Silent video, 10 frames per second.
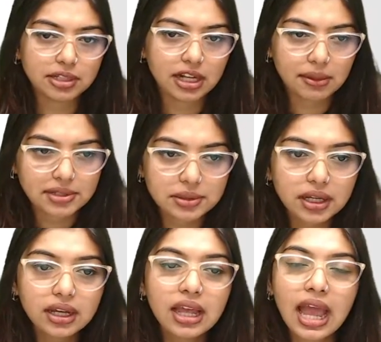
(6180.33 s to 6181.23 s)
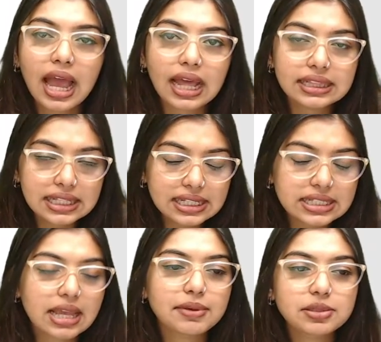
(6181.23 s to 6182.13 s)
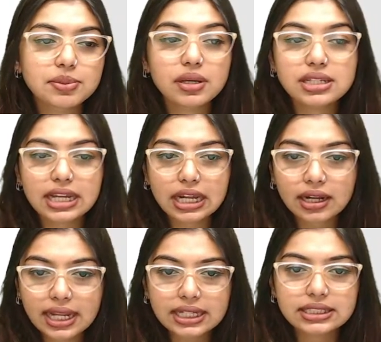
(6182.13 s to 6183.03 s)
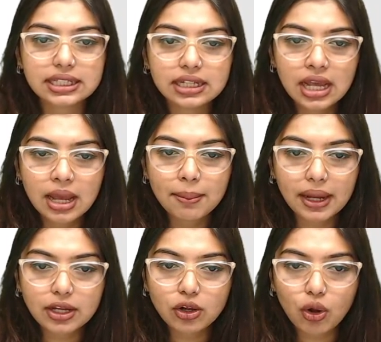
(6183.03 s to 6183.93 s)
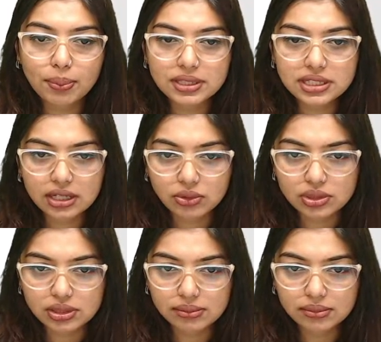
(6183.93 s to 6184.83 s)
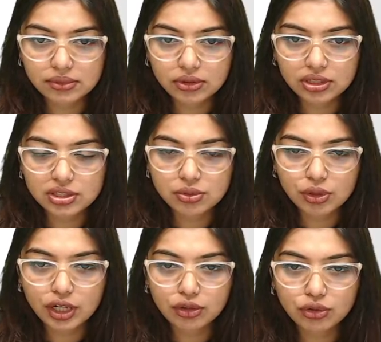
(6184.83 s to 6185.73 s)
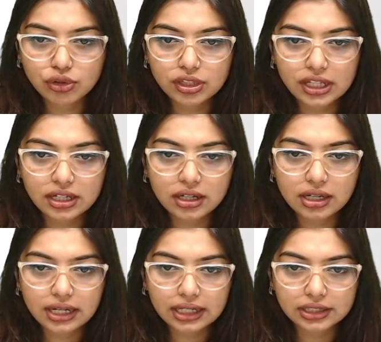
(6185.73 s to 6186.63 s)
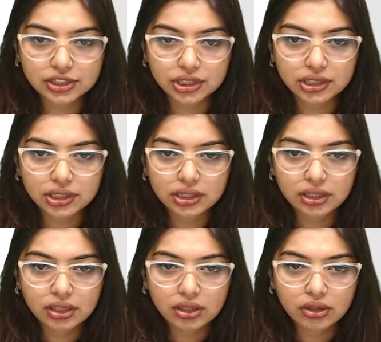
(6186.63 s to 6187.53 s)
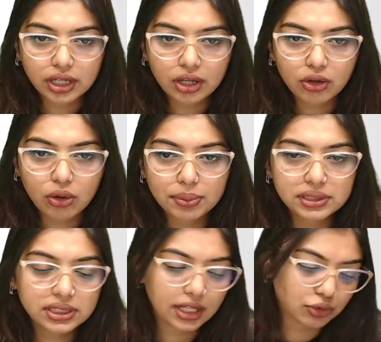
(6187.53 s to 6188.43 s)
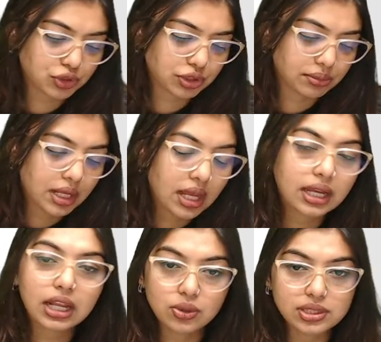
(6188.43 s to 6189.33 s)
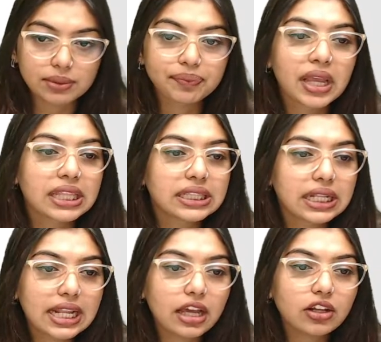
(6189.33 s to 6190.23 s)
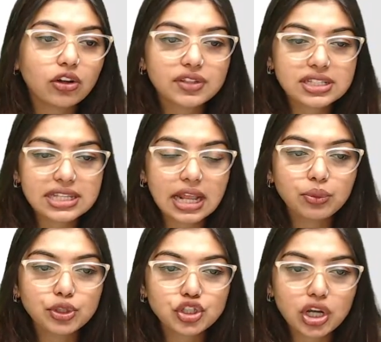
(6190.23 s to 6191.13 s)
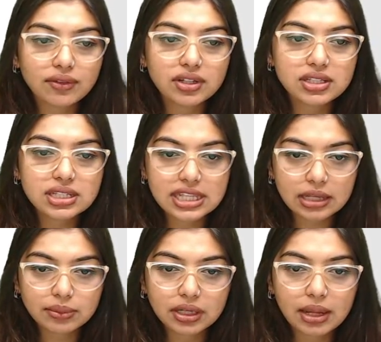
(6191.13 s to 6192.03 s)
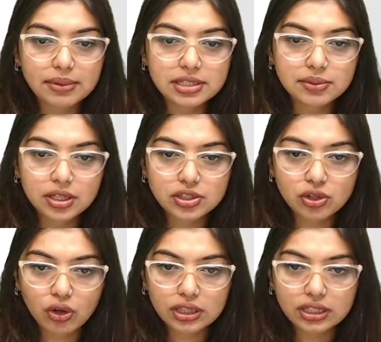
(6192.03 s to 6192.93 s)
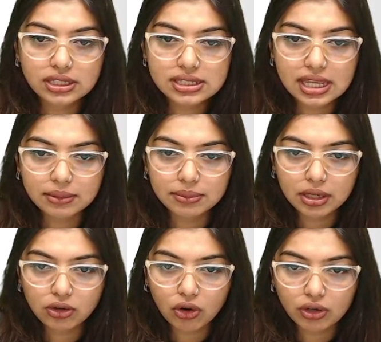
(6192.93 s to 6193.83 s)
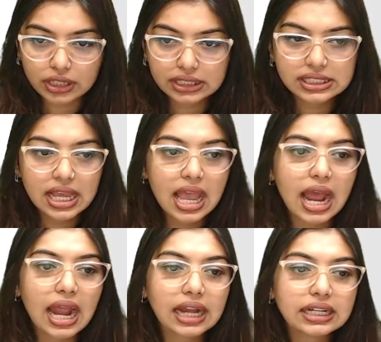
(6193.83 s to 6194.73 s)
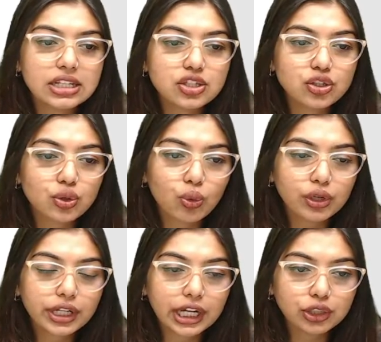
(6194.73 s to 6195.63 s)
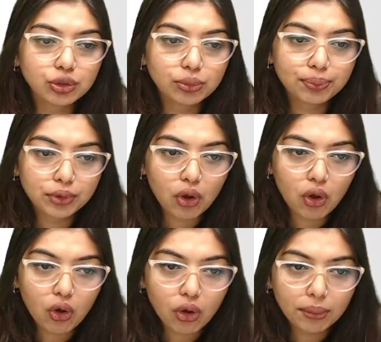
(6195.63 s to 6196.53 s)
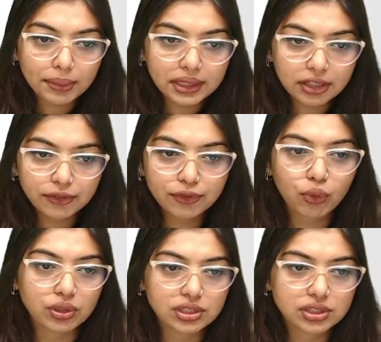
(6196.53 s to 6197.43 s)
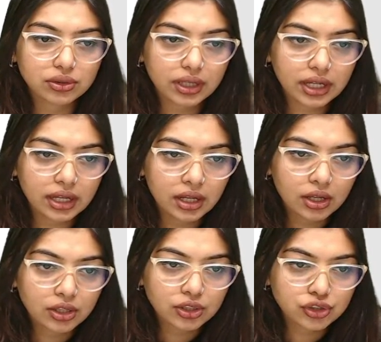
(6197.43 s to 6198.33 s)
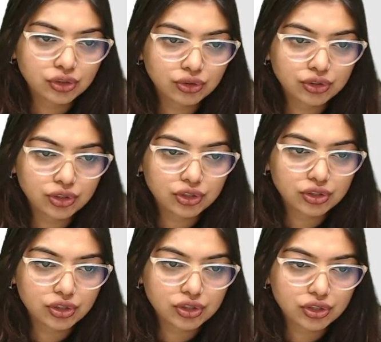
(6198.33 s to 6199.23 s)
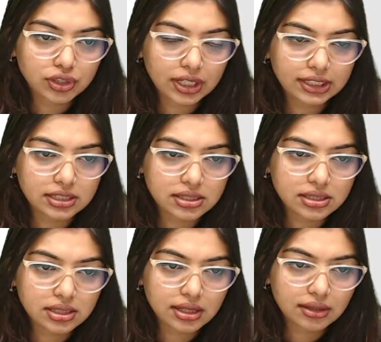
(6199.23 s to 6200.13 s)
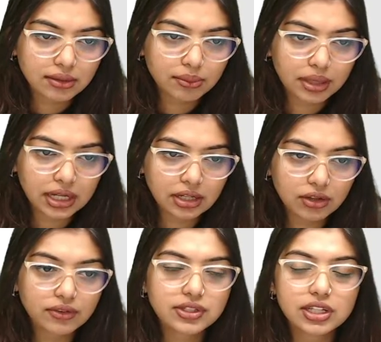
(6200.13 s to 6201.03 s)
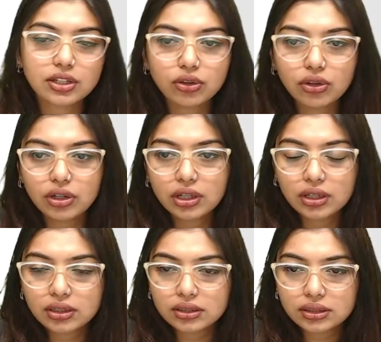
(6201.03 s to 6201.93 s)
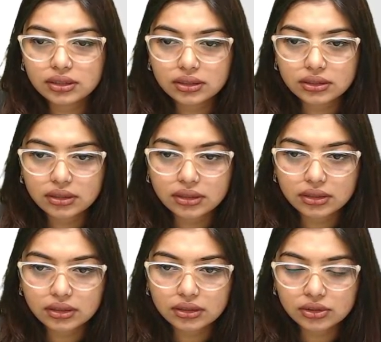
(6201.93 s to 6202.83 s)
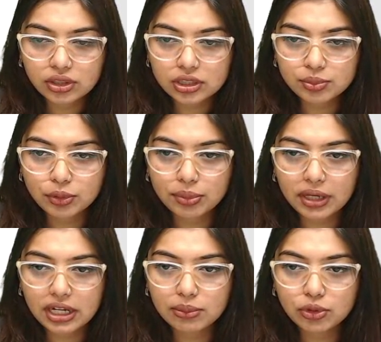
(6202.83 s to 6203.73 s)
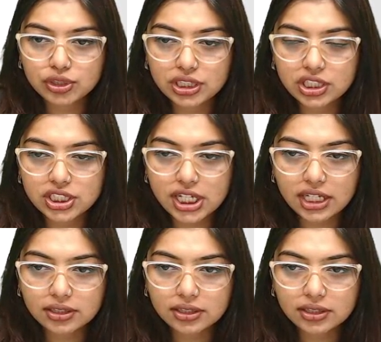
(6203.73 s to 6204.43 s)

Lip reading: hemisphere, and these hemispheres are connected by corpus callosum. Okay, this is what I told you. There is a connection. Okay, corpus callosum. The layer of the cell which covers the cerebral hemisphere is called the cerebral cortex and is thrown into prominent folds. Okay, chuk chuk chuk chuk, like this. Brain you have seen, no? So let's put brain emoji in the chat.